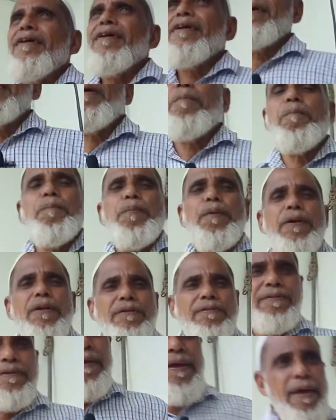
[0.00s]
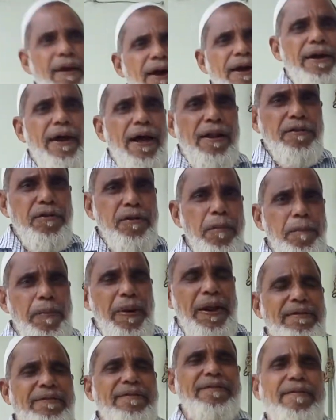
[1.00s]
temples, and also
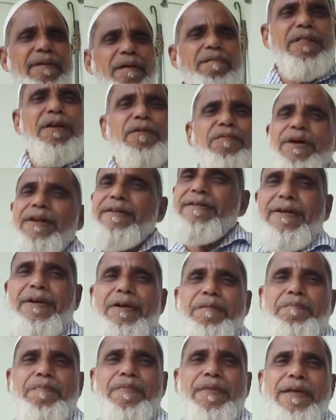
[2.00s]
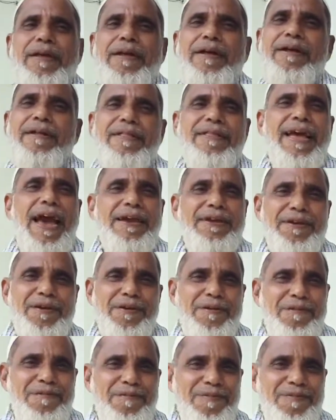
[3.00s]
places of the worship. Thank you.